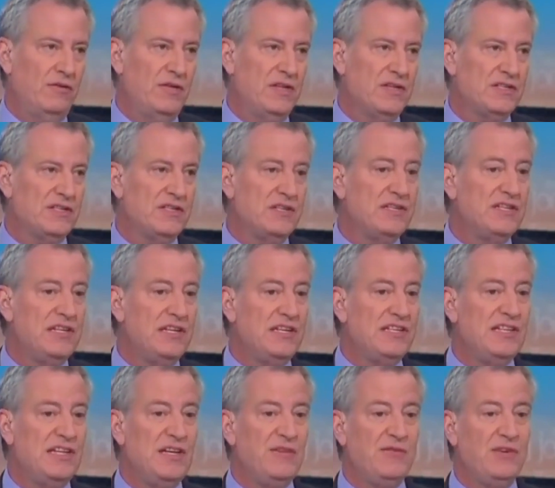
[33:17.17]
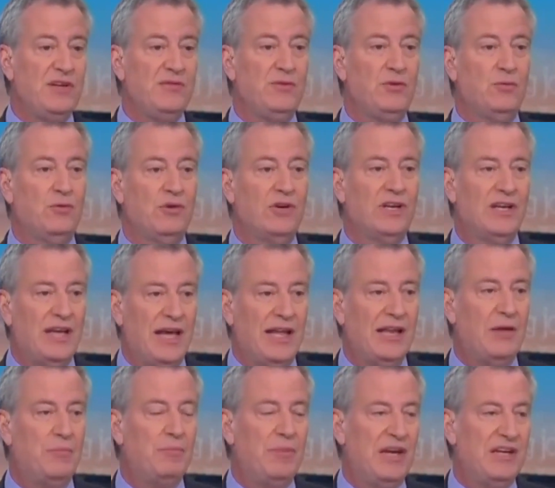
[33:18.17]
This disease, even if you were to
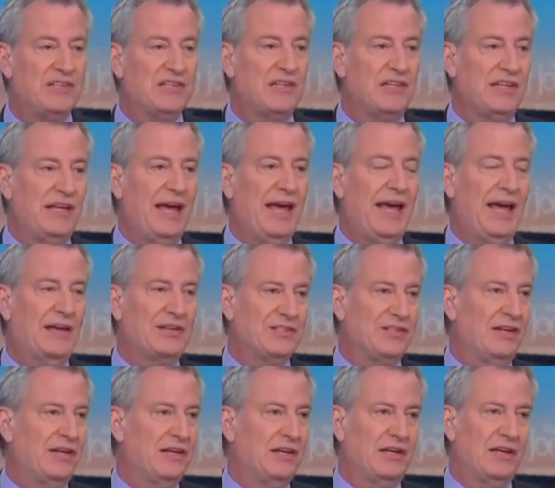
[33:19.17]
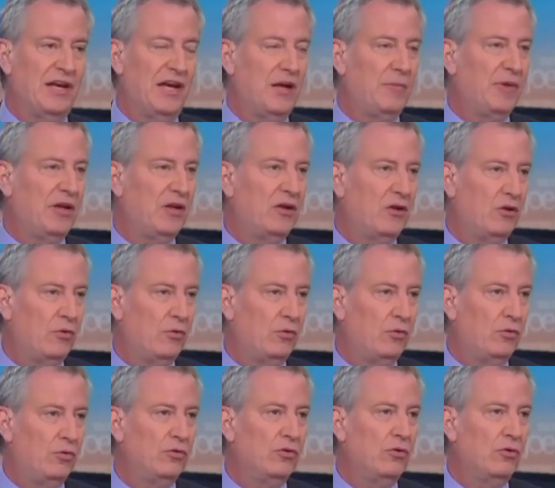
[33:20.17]
get it, basically acts like a common
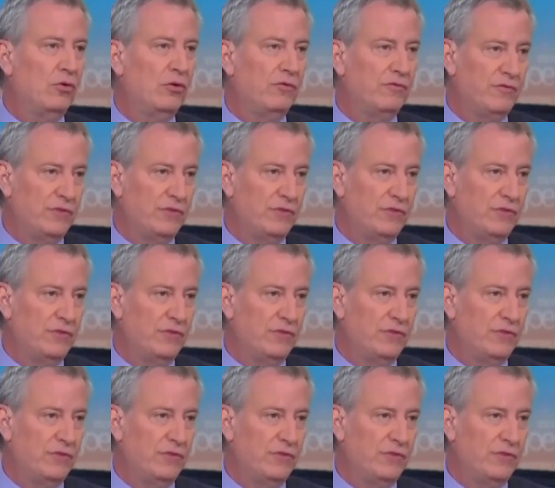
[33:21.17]
cold or